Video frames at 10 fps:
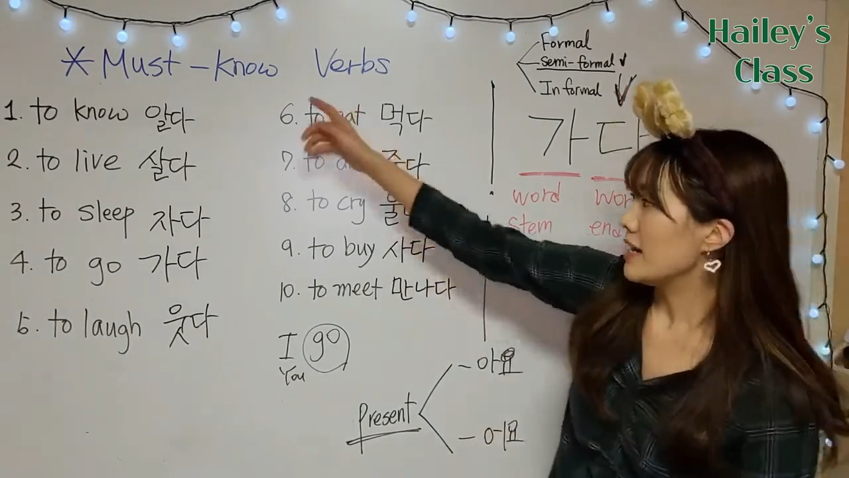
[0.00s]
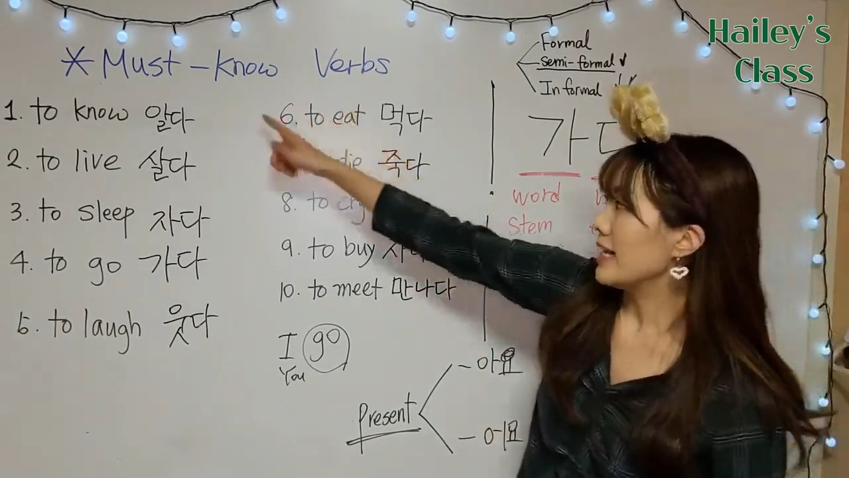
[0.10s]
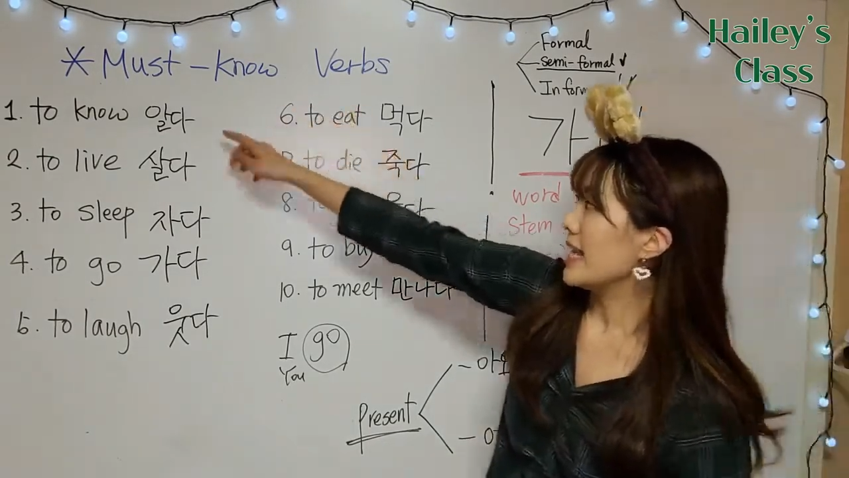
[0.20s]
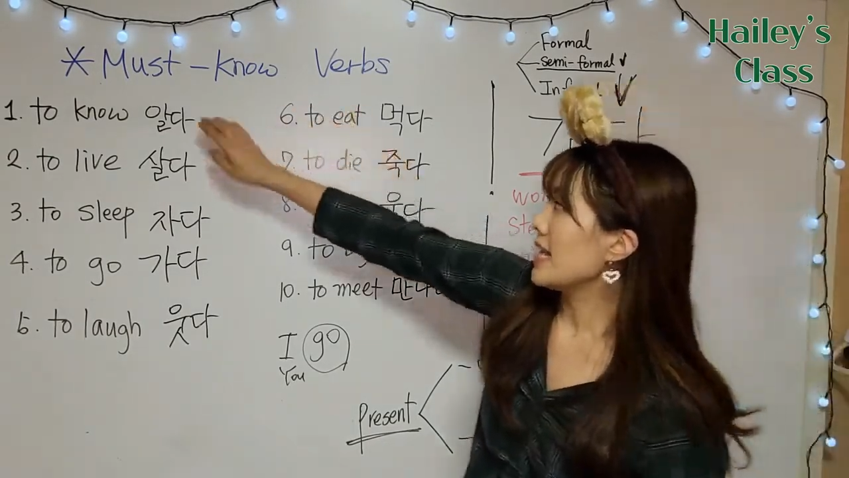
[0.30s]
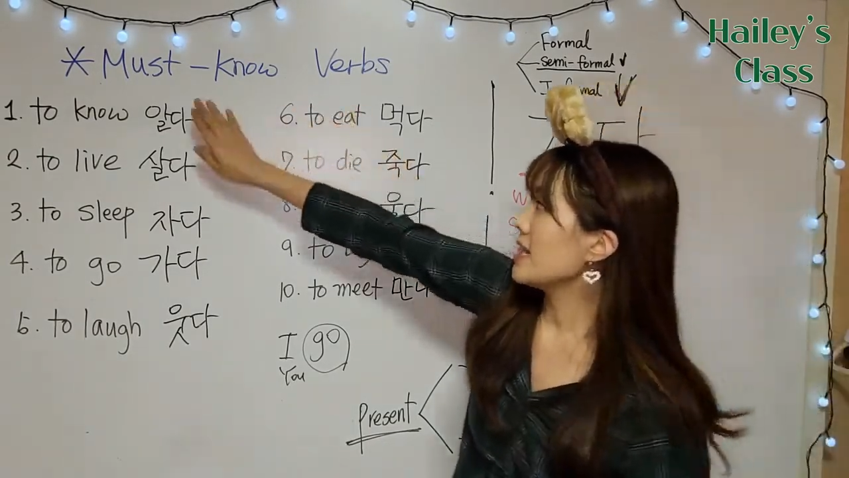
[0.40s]

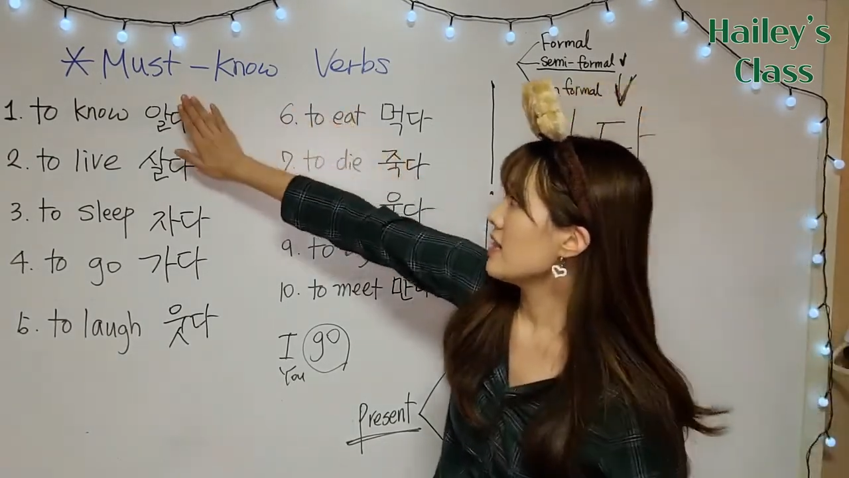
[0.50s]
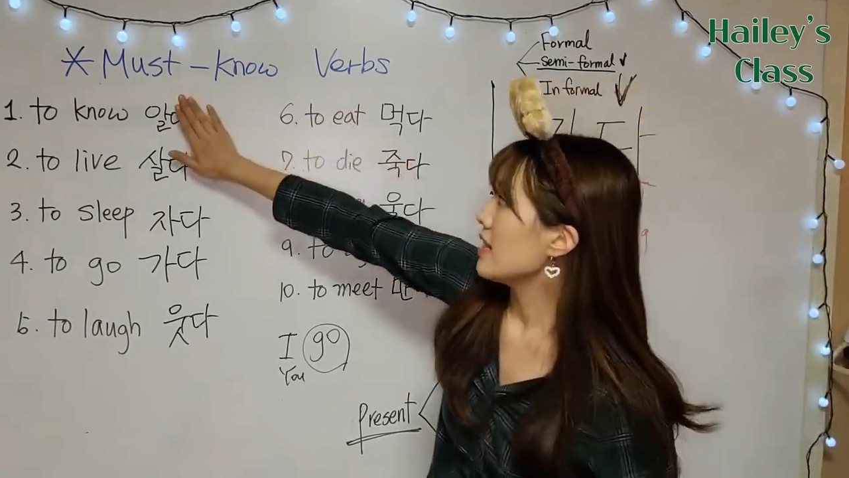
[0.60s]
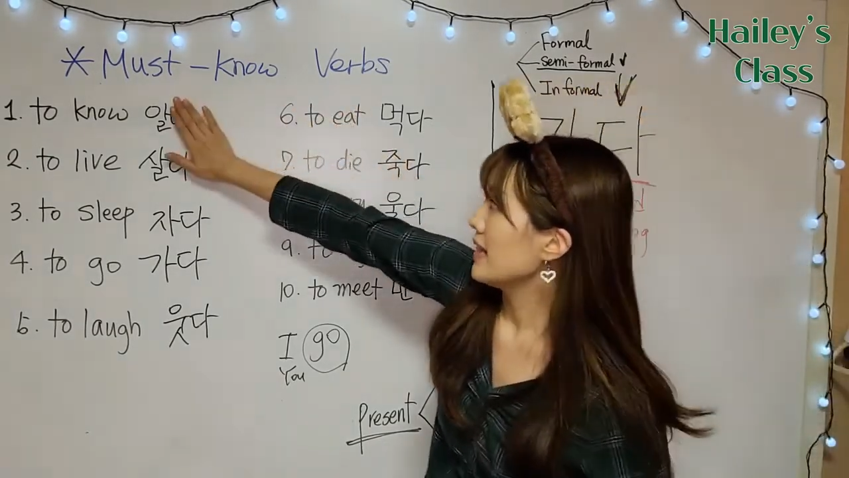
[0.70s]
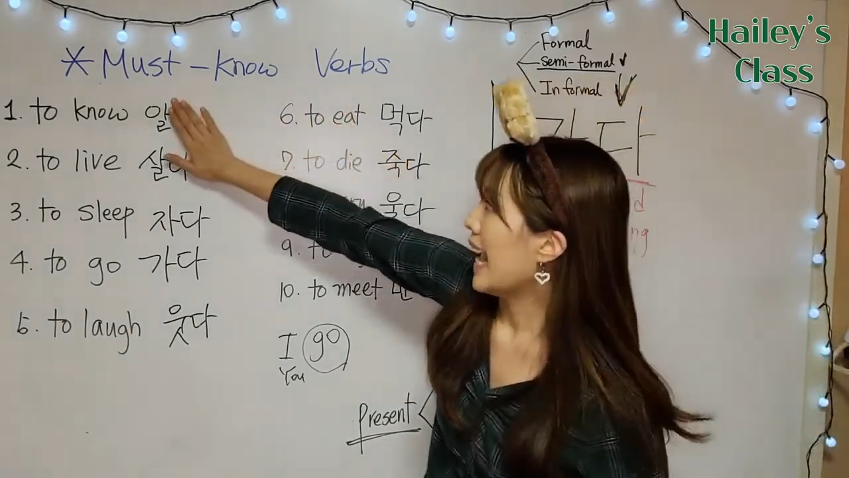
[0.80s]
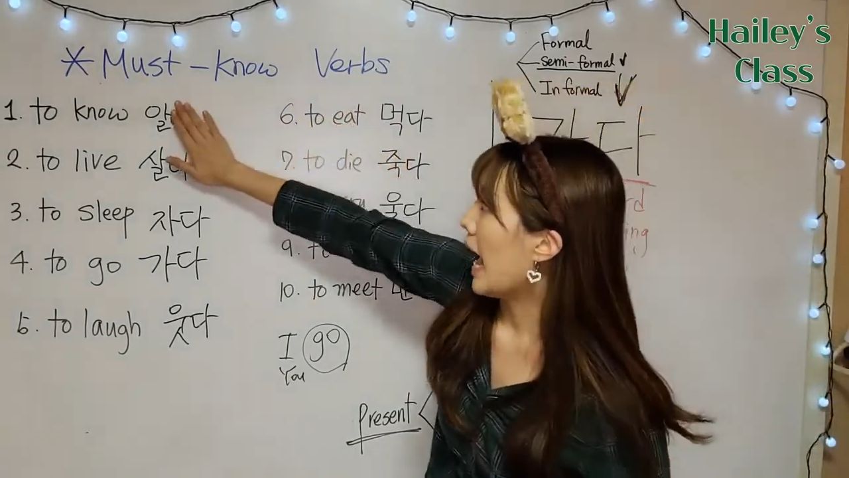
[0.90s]
in
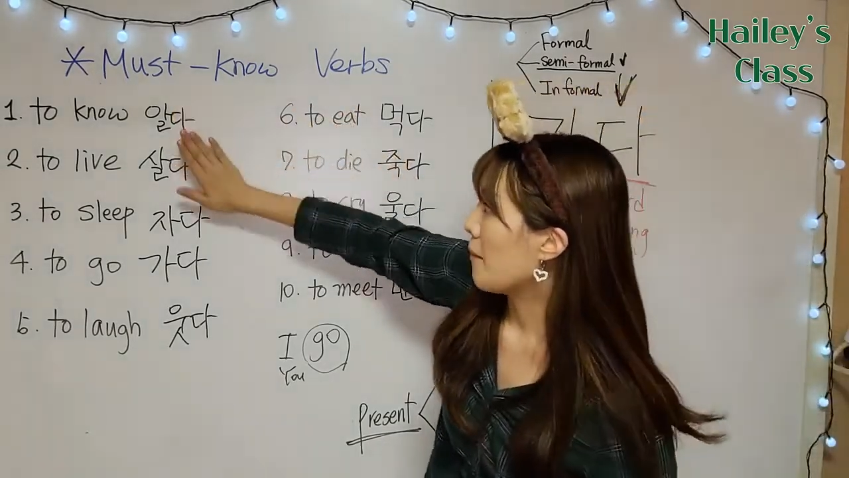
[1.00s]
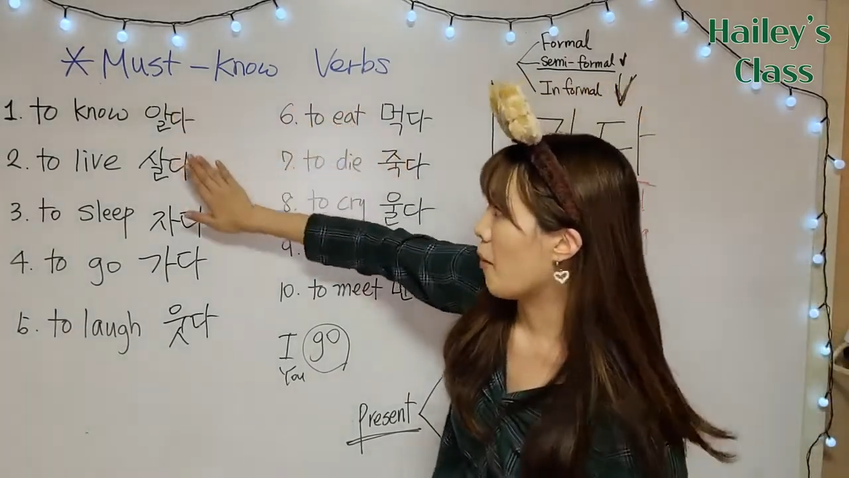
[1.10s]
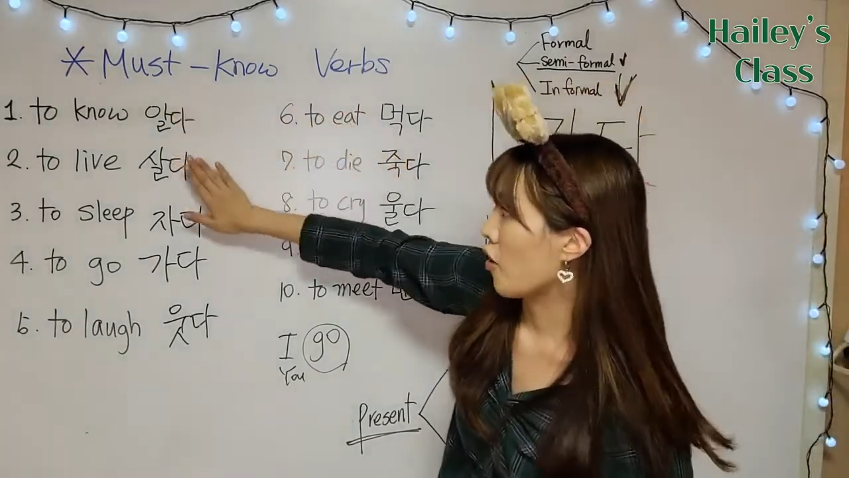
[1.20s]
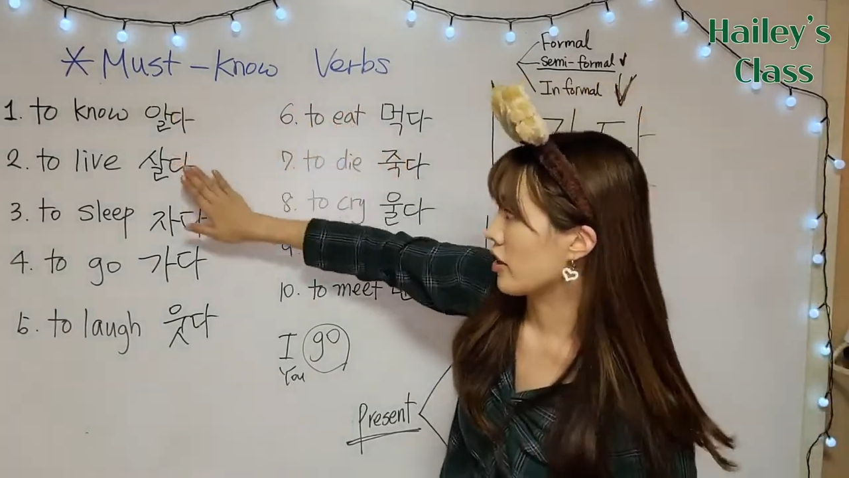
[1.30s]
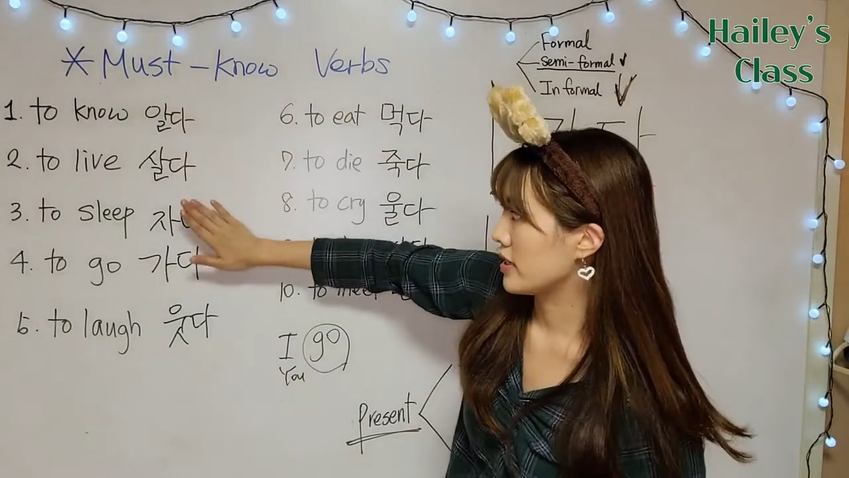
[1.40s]
that
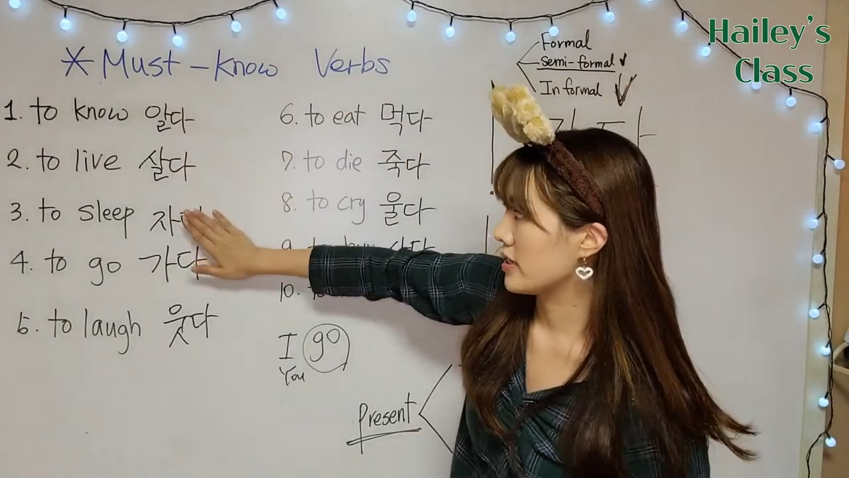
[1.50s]
part.